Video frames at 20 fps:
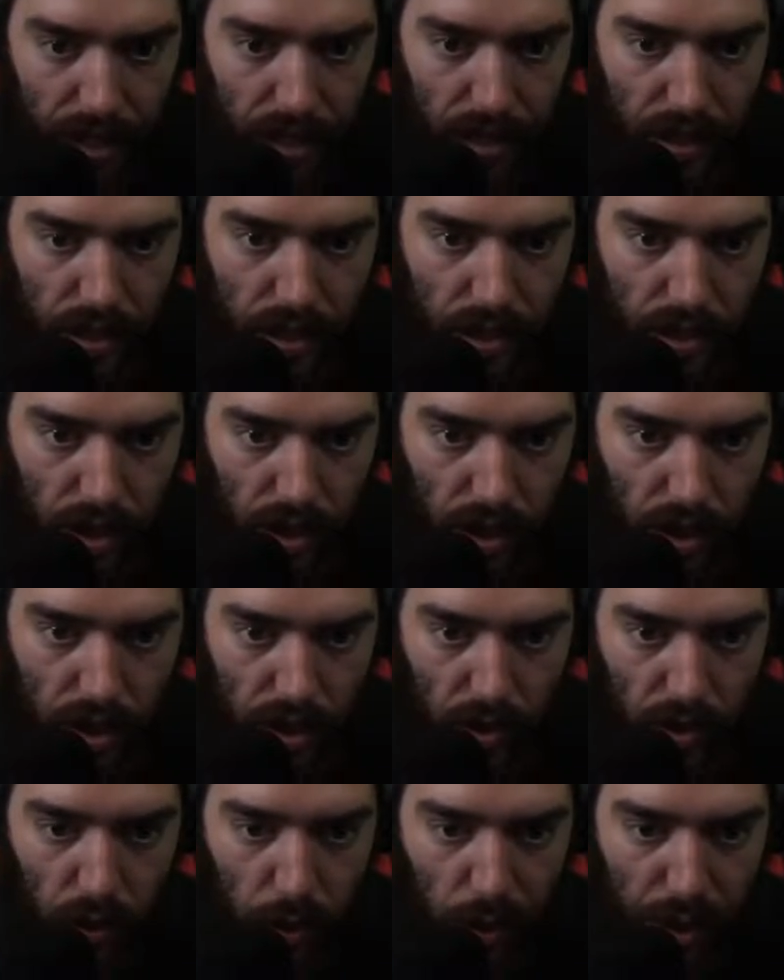
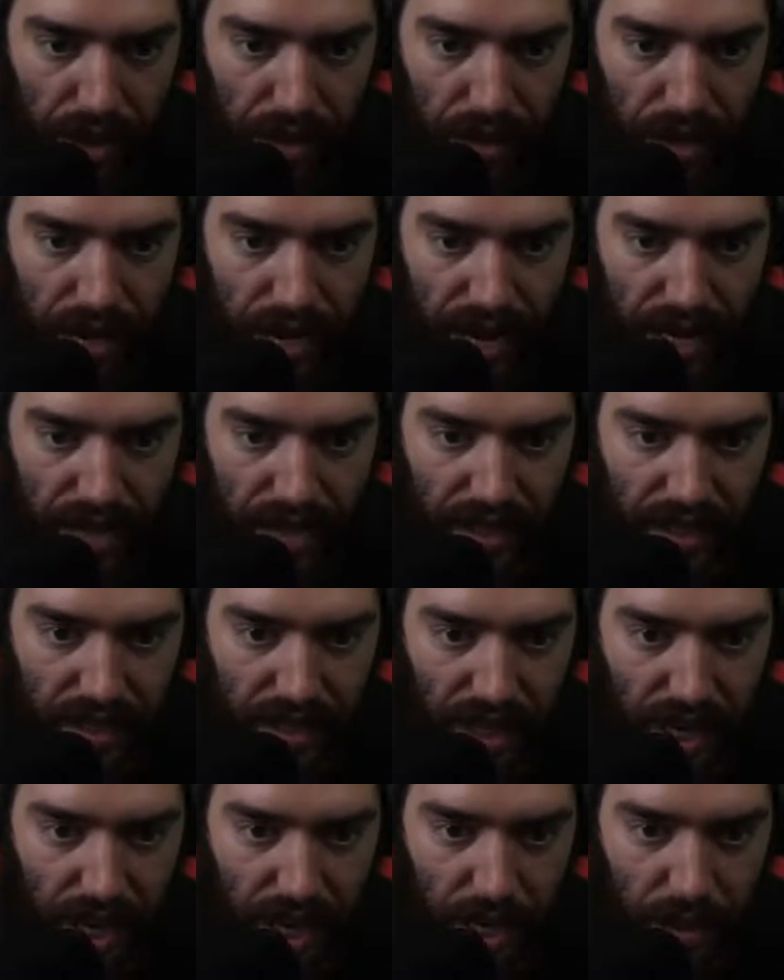So with that,
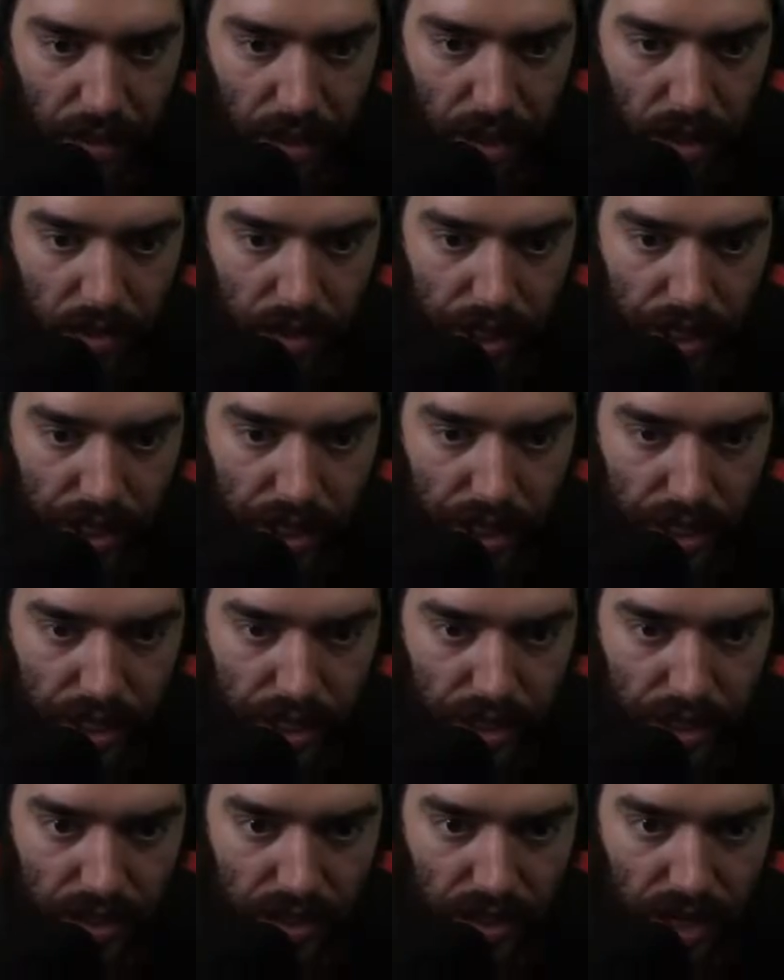Diablo
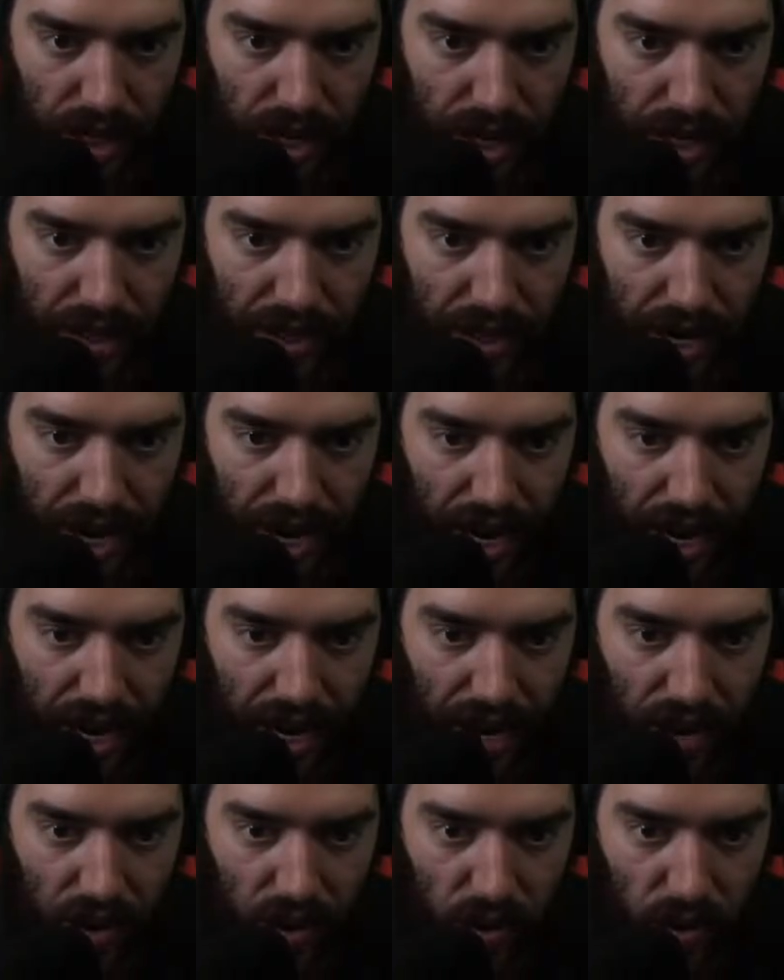is
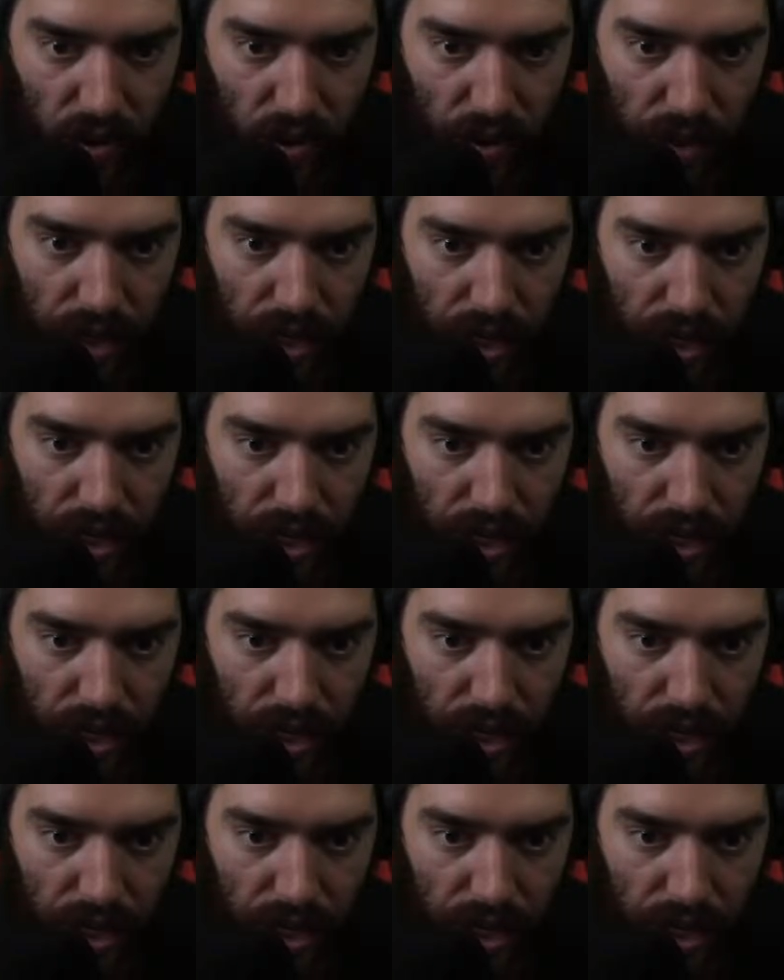down.